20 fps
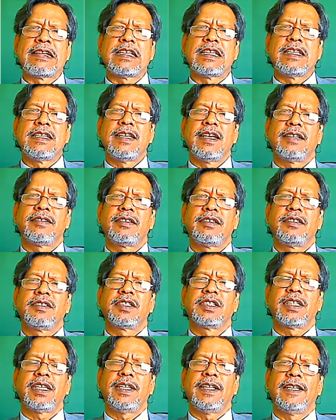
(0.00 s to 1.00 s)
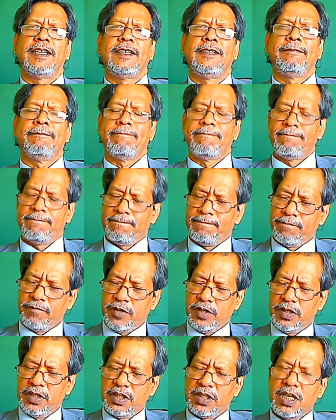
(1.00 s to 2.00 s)
You have to say,
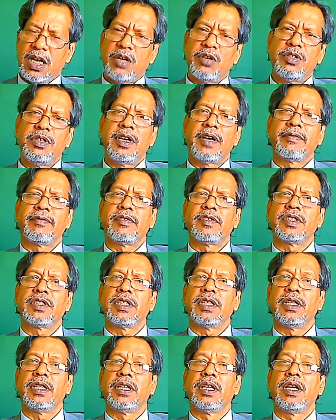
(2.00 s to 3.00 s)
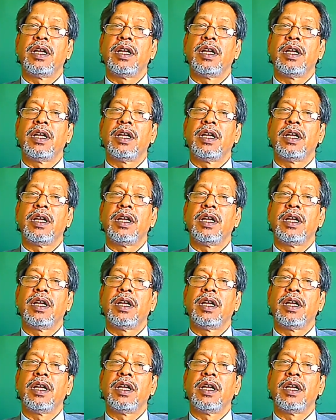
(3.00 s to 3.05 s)
this is how you have to say.